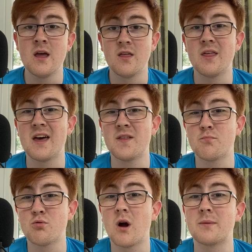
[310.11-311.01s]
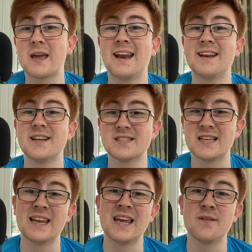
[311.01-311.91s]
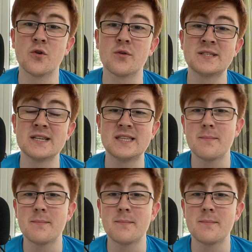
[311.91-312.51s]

they're the prime candidates to leave Norwich City.